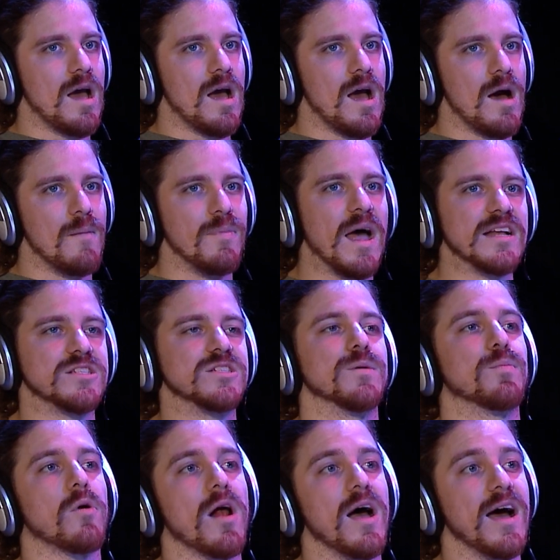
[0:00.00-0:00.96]
I'm not
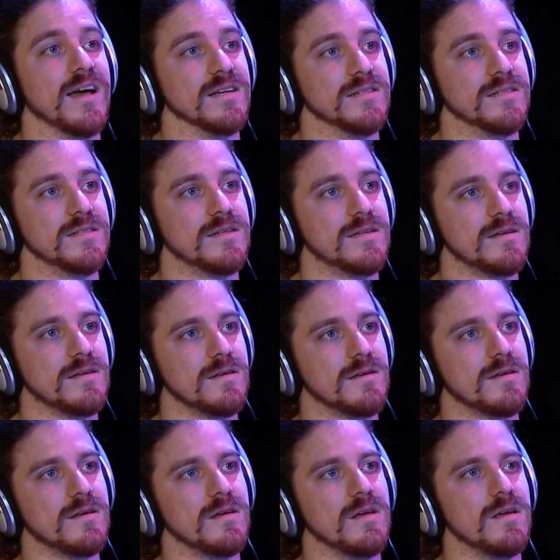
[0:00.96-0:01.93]
surprised.
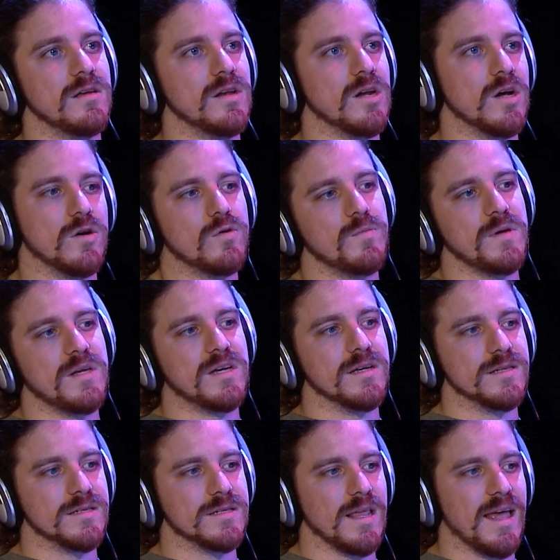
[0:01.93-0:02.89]
Yeah,
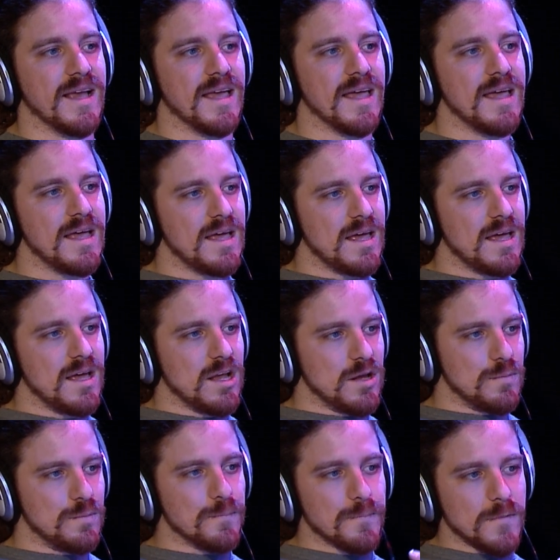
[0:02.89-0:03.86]
because like,
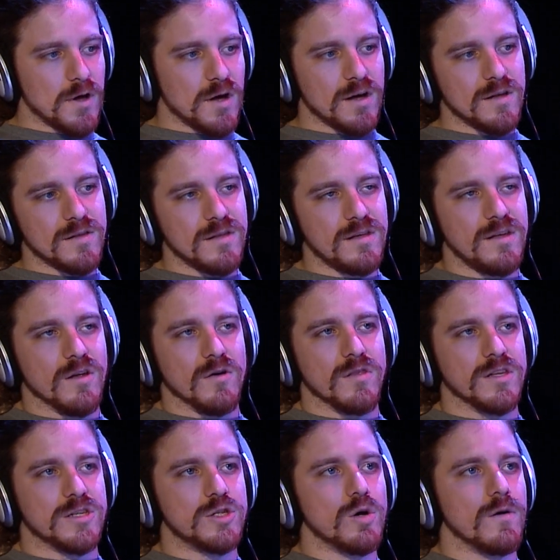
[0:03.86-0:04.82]

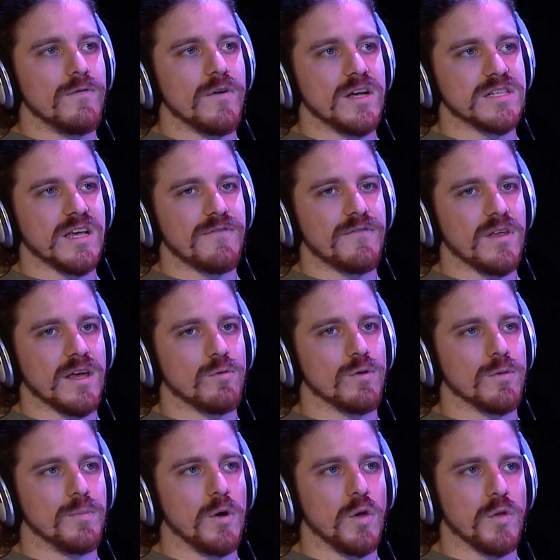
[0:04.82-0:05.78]
the two of us, I feel like
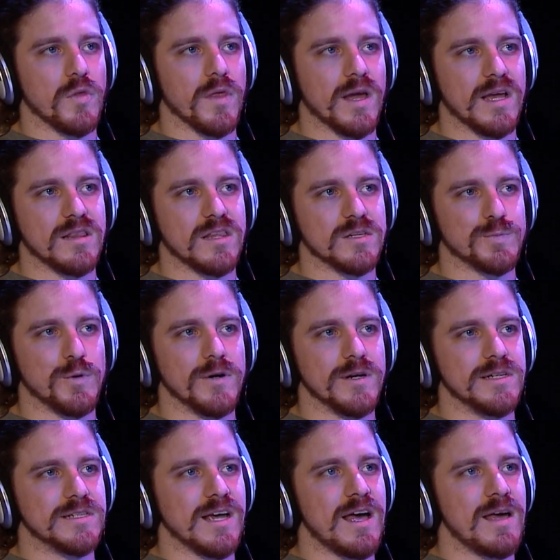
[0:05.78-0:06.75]
we're both like at this point
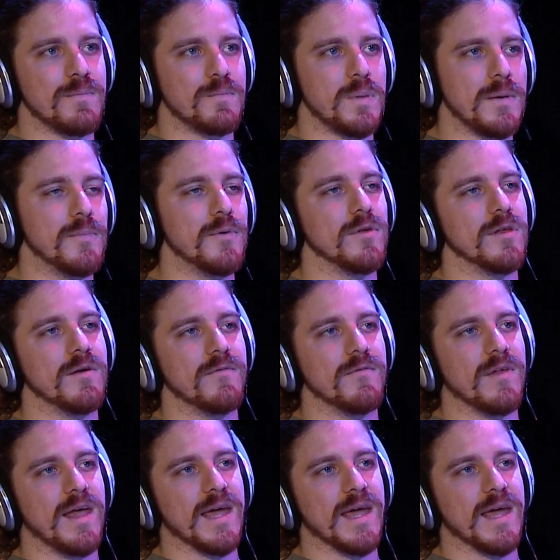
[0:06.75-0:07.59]
in time, people have